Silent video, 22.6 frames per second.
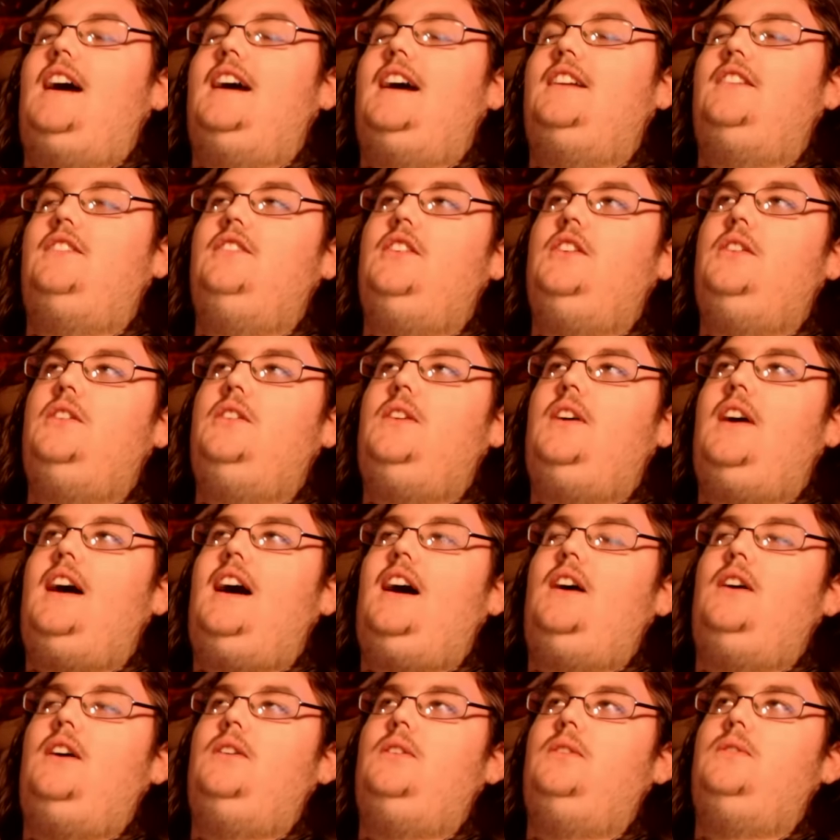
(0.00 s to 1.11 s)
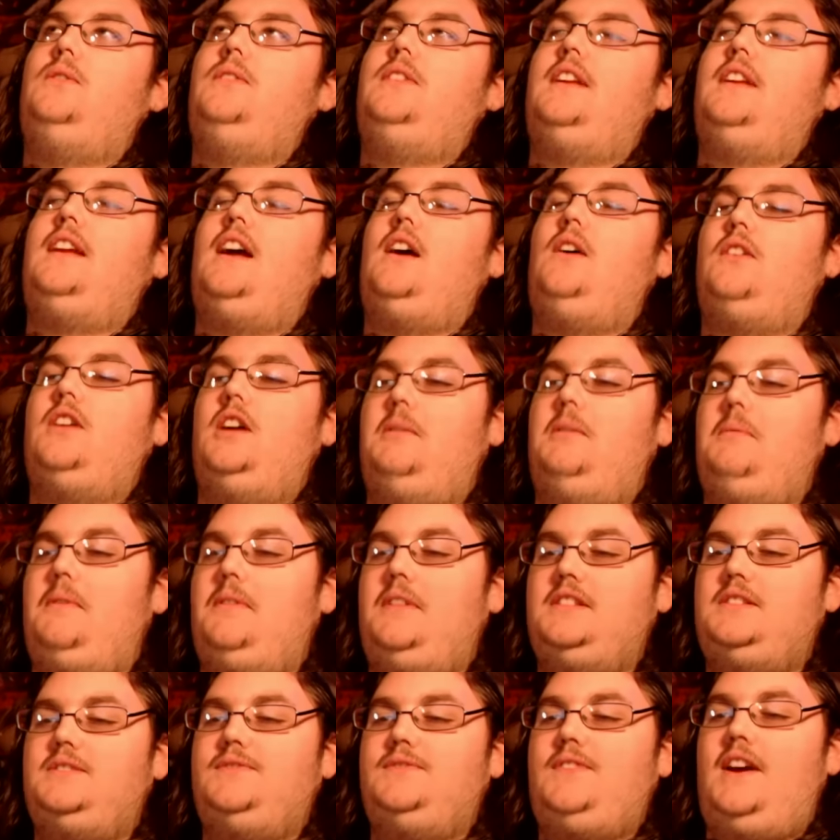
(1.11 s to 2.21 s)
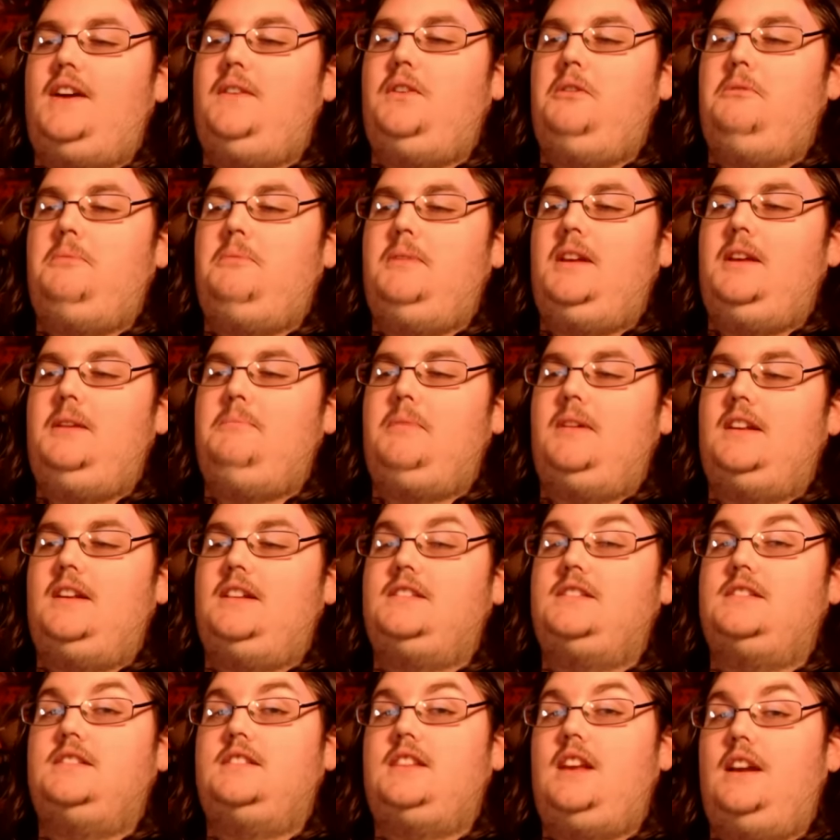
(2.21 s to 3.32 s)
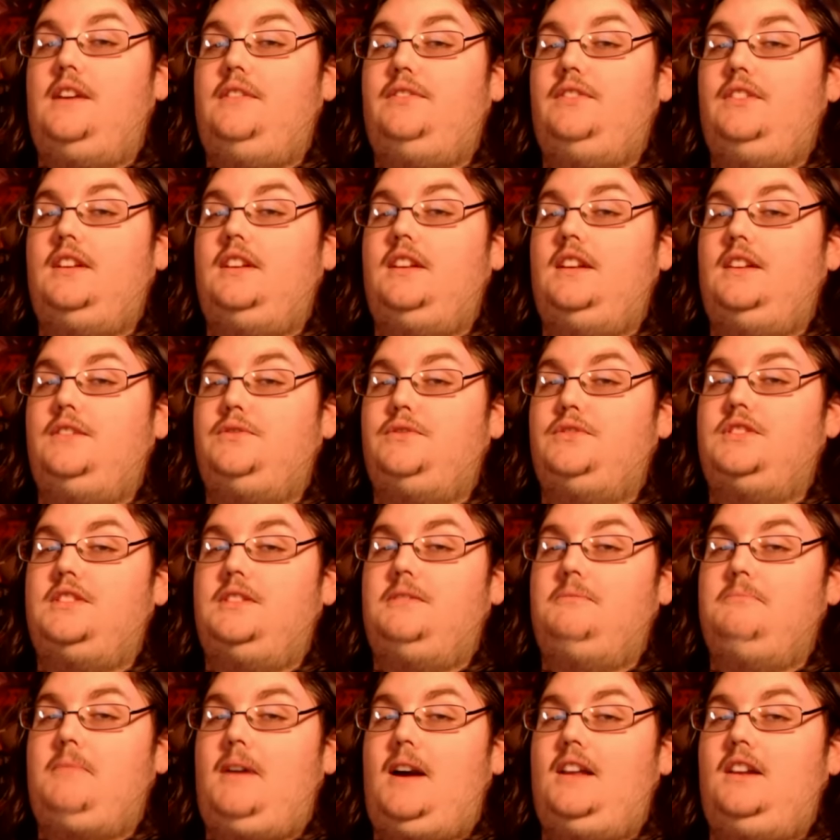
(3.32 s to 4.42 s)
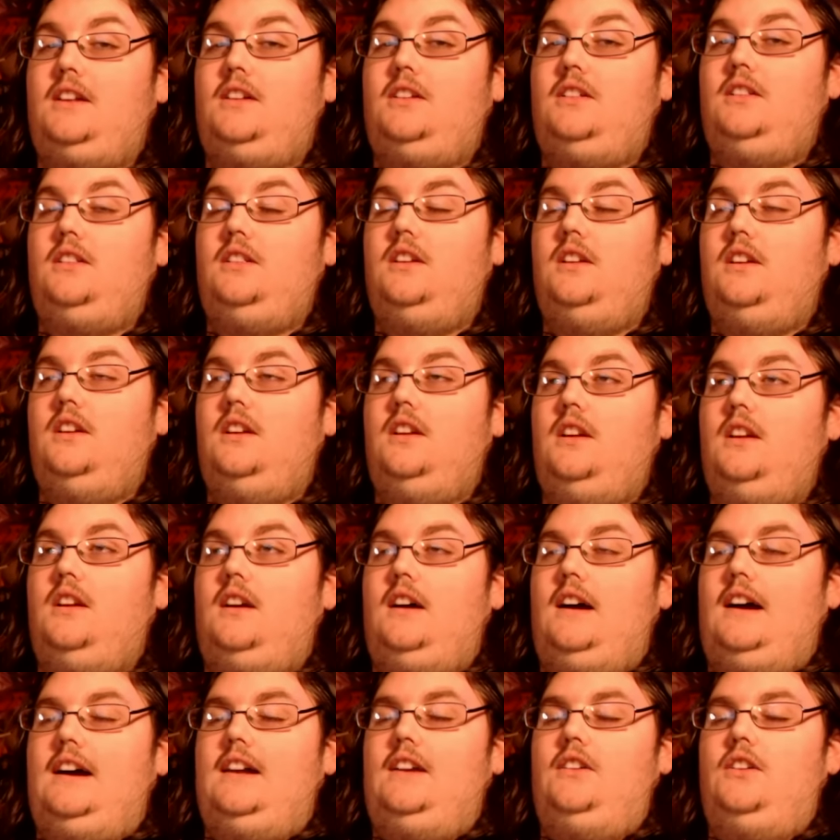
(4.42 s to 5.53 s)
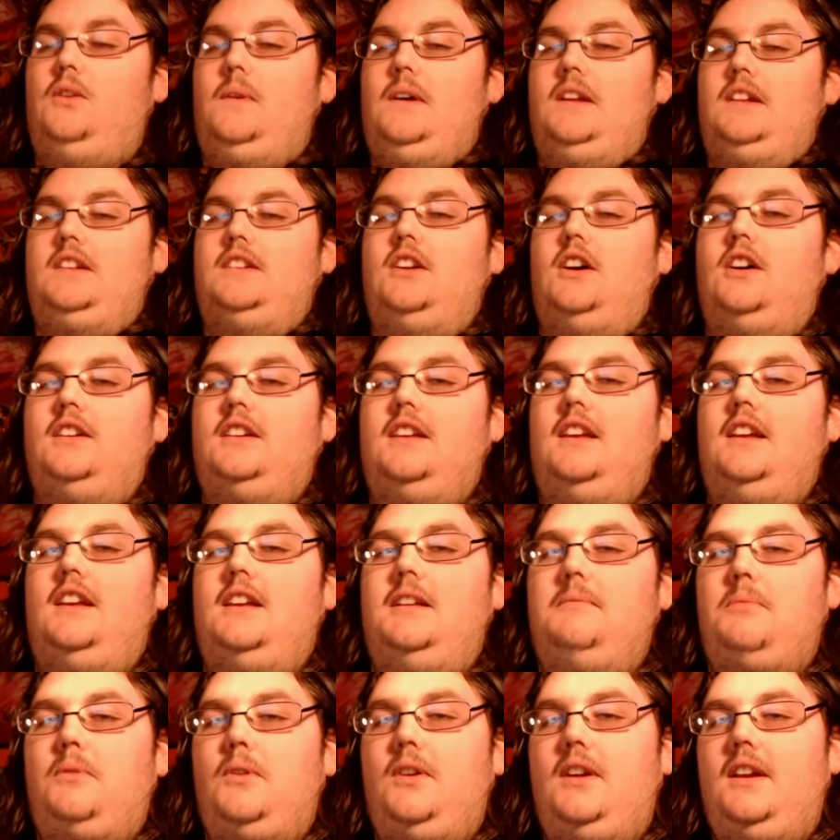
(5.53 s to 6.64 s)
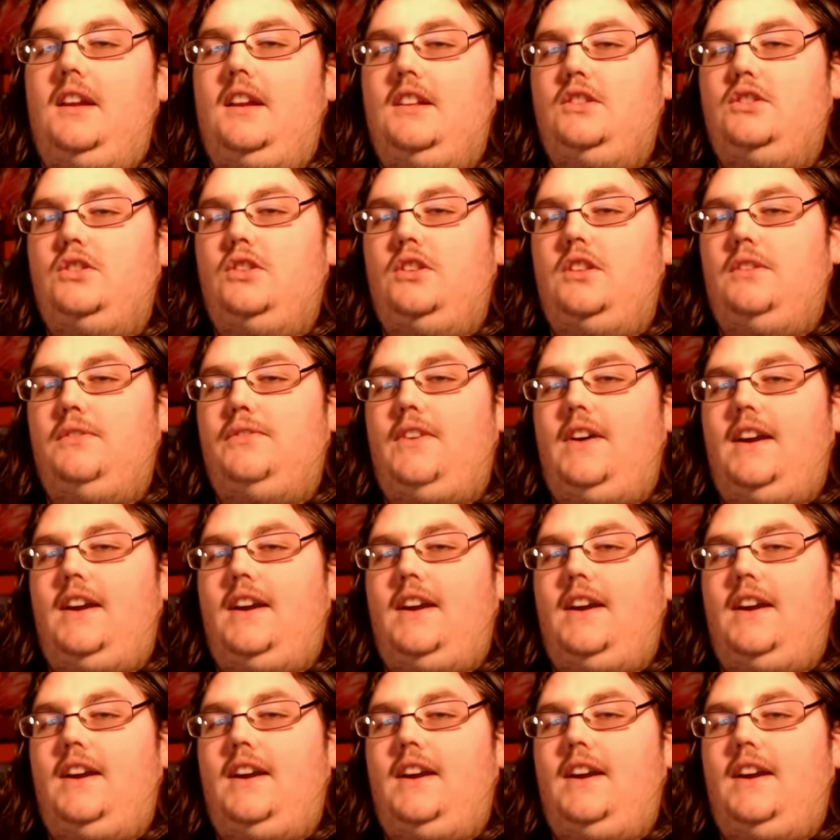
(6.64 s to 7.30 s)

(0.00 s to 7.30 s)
don't know how the outcome of this fight will be, but it's definitely an interesting battle. I don't know what Donkey can bring into the